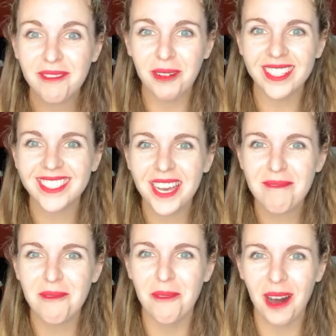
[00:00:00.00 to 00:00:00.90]
what's
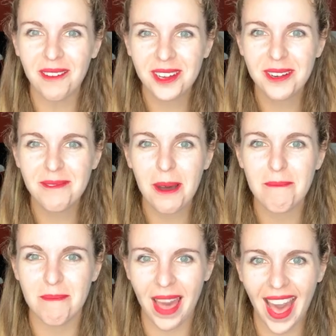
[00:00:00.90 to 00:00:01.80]
up? Welcome
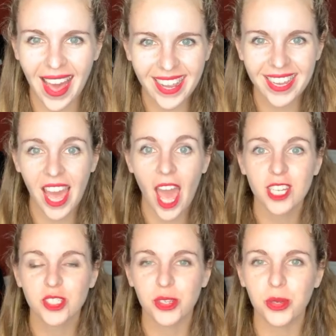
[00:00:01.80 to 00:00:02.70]
back
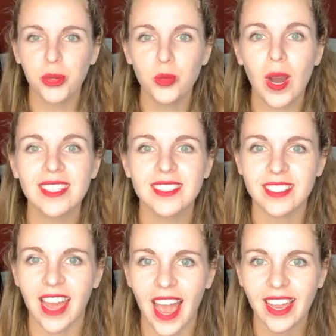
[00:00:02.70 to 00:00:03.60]
to
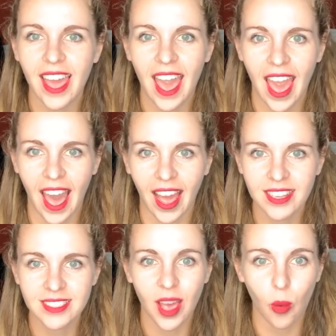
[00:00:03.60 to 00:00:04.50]
Snack
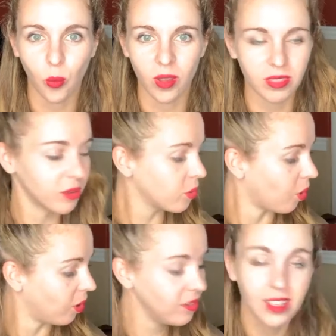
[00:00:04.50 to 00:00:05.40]
Hacks with
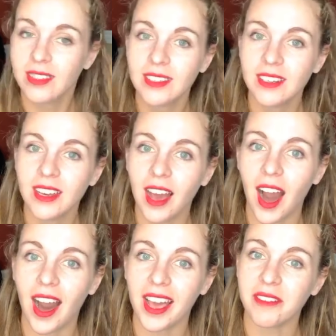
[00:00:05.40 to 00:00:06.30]
Nicole.
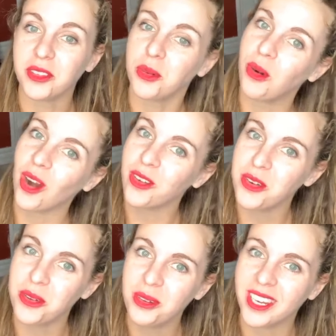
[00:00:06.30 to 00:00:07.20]
If you are
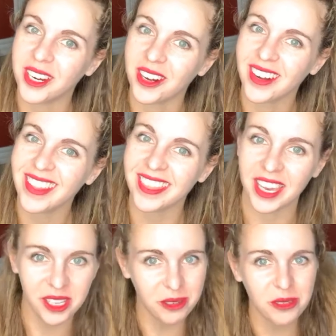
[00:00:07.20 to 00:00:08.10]
new here,
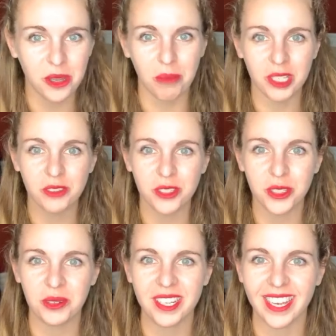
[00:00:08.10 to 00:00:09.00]
thank you so much for
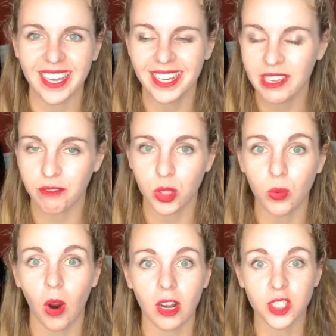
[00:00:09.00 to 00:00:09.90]
tuning in. If you
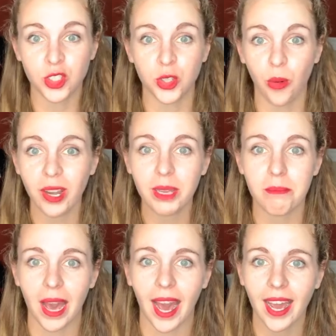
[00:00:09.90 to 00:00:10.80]
are joining
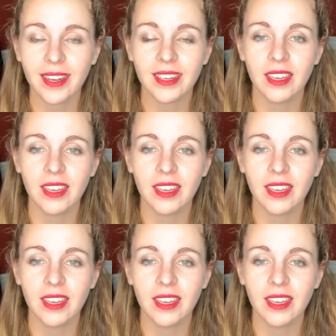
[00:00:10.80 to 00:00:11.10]
back,